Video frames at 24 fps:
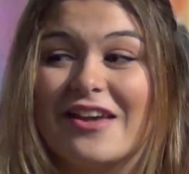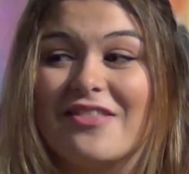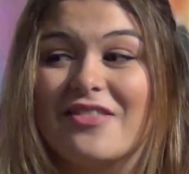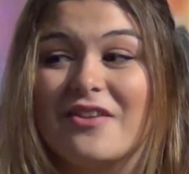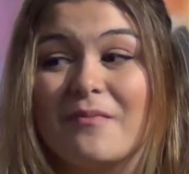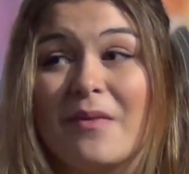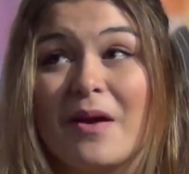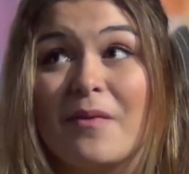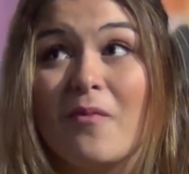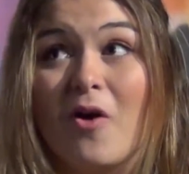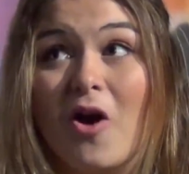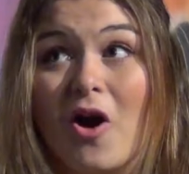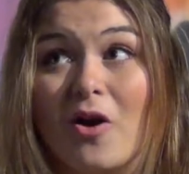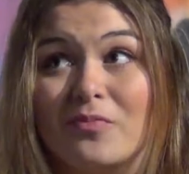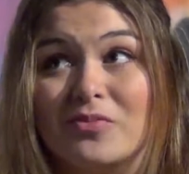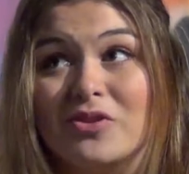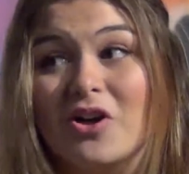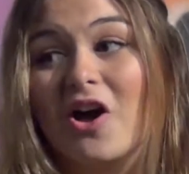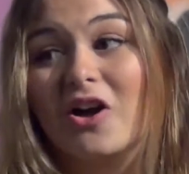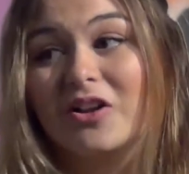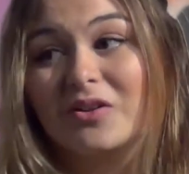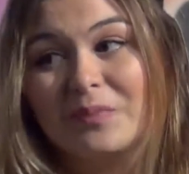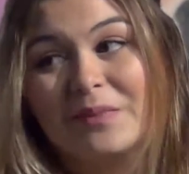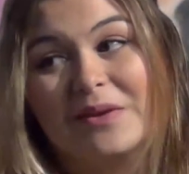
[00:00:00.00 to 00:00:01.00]
And then my mom
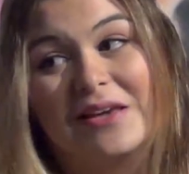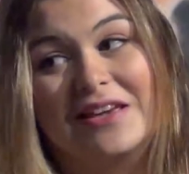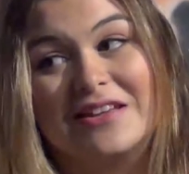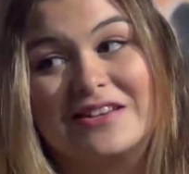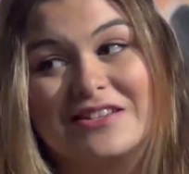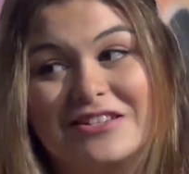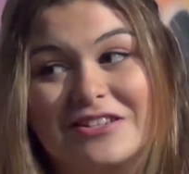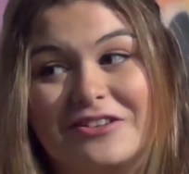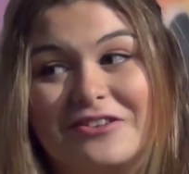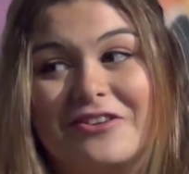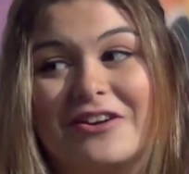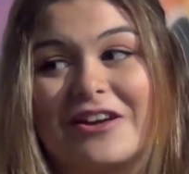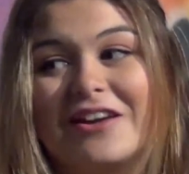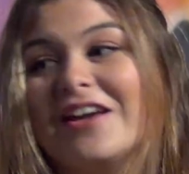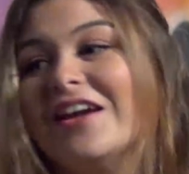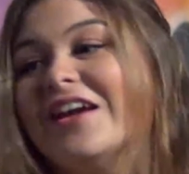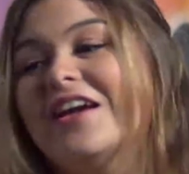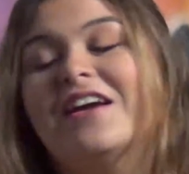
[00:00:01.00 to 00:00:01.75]
talked me into it.